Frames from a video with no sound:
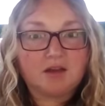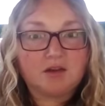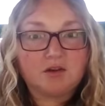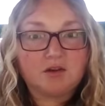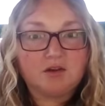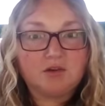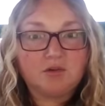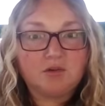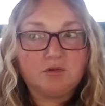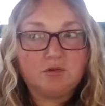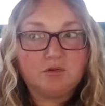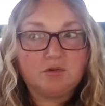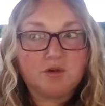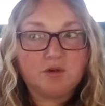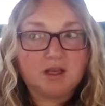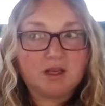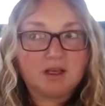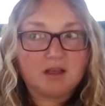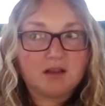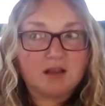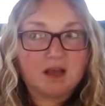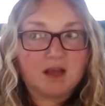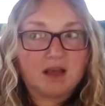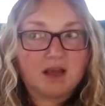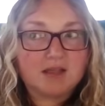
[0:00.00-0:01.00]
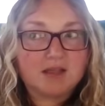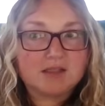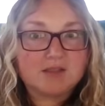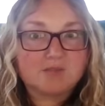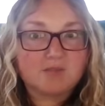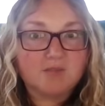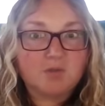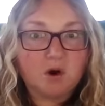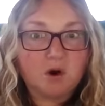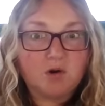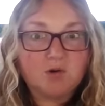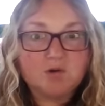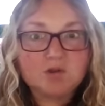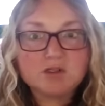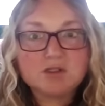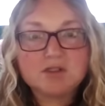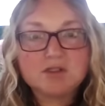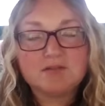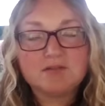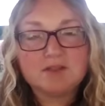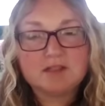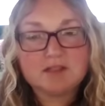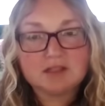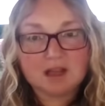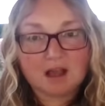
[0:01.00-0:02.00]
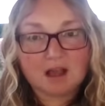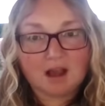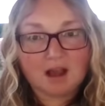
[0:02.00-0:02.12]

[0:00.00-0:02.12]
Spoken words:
you realize most of the